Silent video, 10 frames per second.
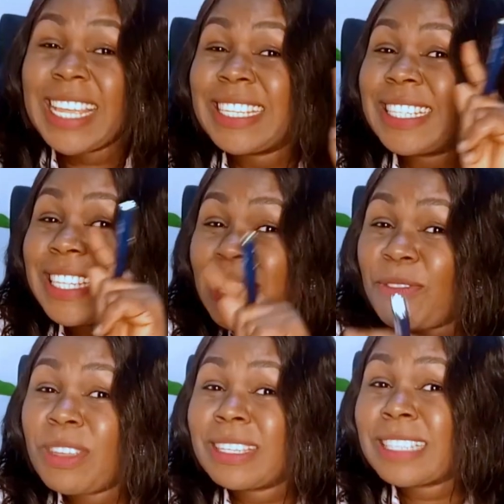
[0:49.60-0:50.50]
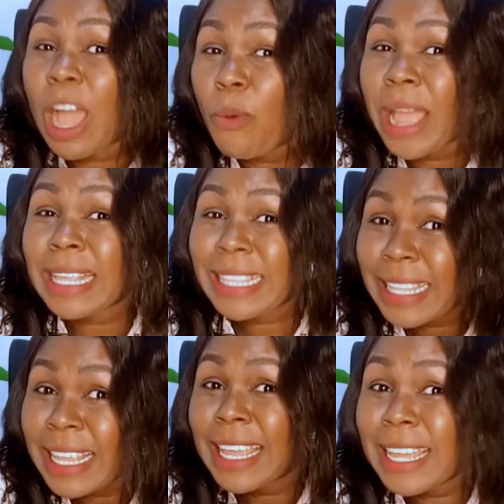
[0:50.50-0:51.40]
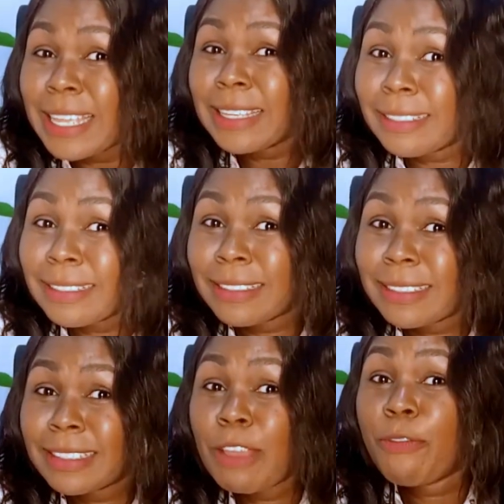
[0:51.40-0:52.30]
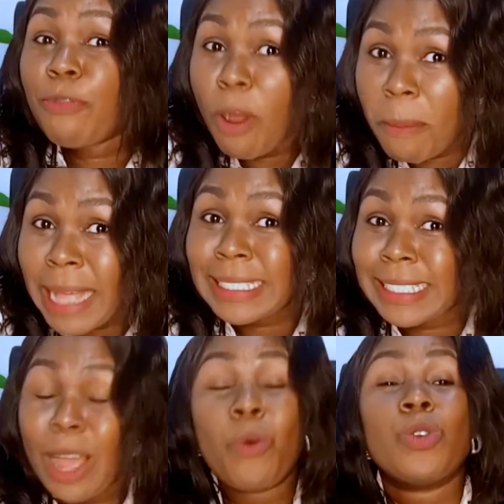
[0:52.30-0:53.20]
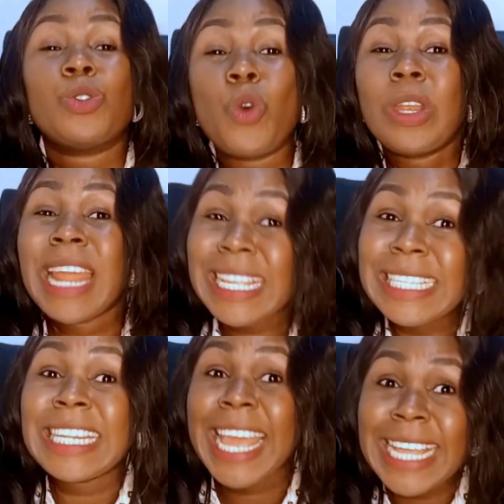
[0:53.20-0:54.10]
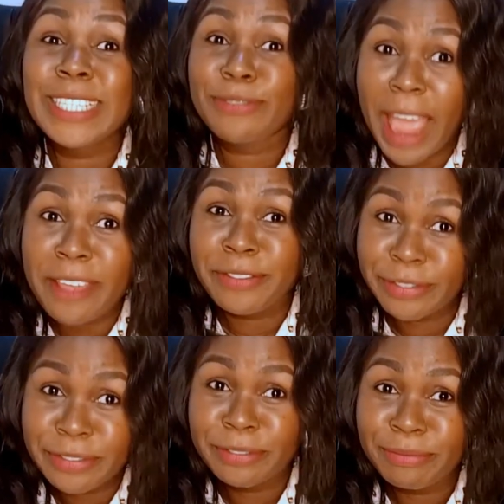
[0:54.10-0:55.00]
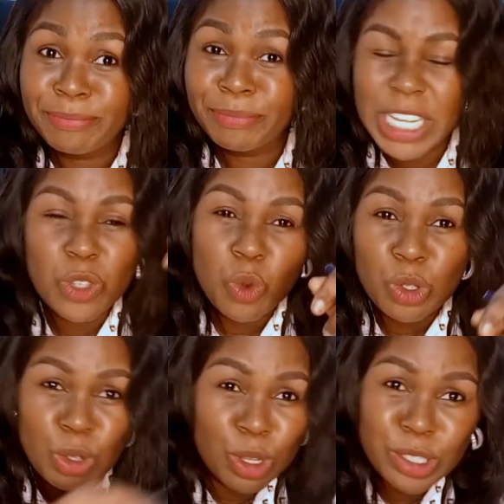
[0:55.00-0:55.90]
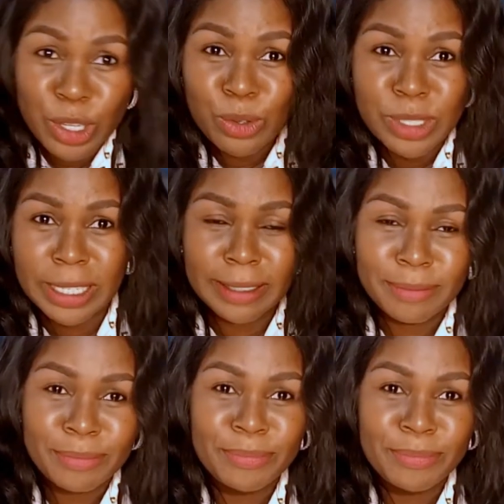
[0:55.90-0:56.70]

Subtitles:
CVs that were the format that was done 1985 is what you're still using.